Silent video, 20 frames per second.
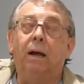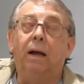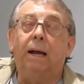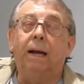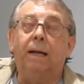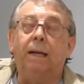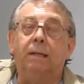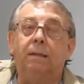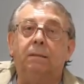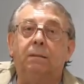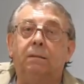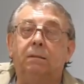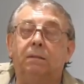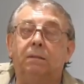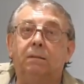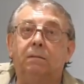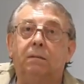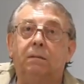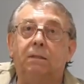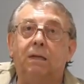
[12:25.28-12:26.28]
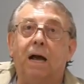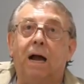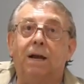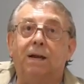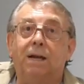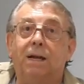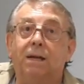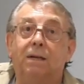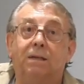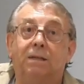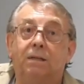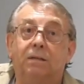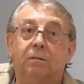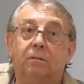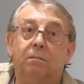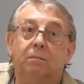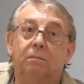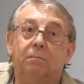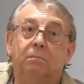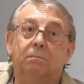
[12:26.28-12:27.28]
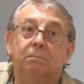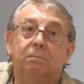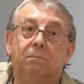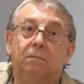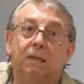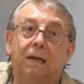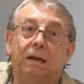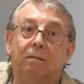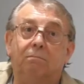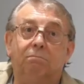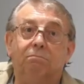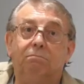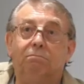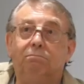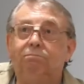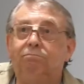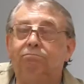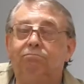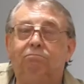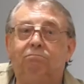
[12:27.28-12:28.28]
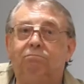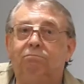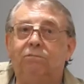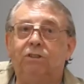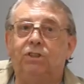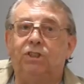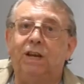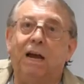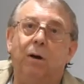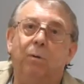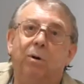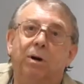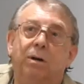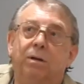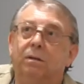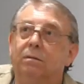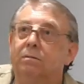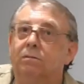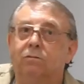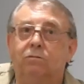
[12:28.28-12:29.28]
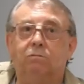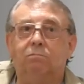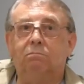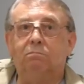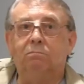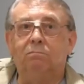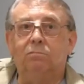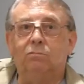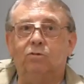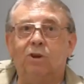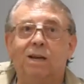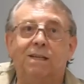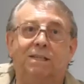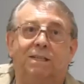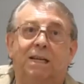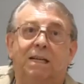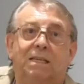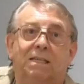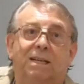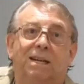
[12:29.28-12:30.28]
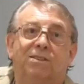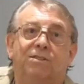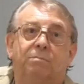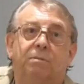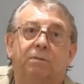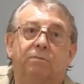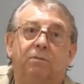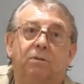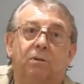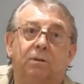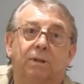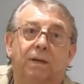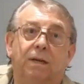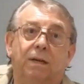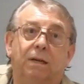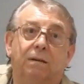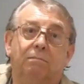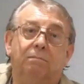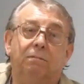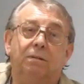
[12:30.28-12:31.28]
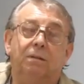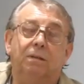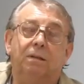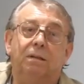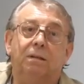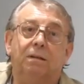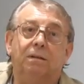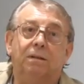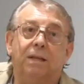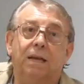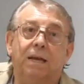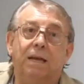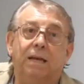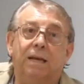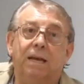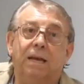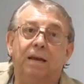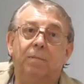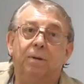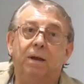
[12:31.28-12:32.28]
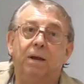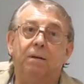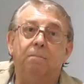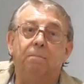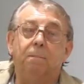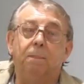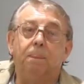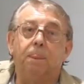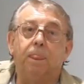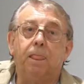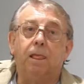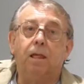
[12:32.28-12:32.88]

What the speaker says: and I needed to get showered and dressed, etc. before they came in.